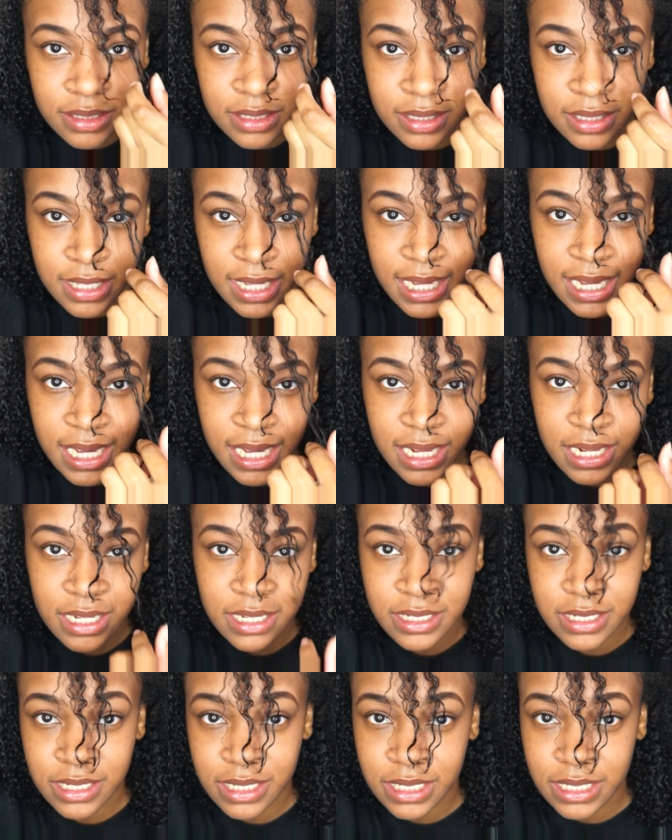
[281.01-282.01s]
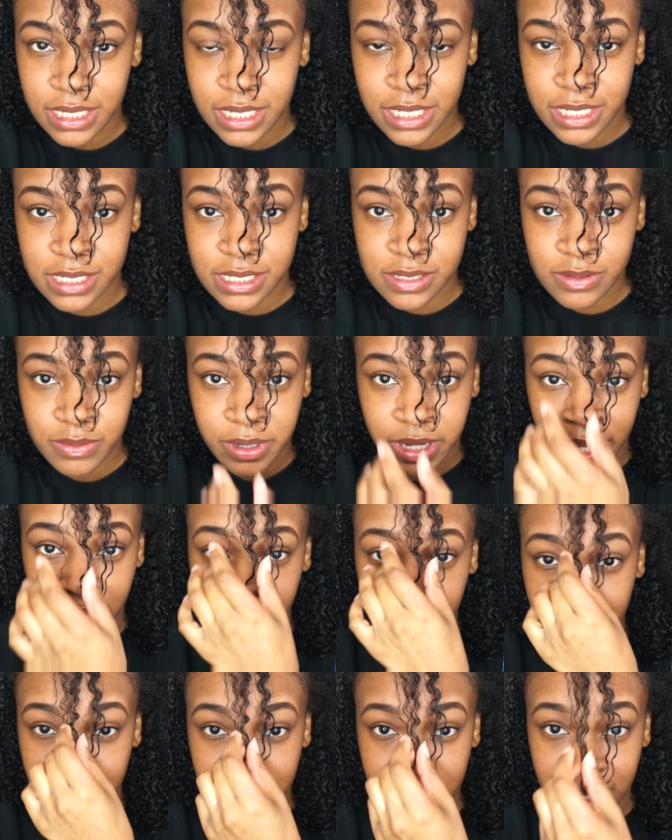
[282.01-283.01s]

That is what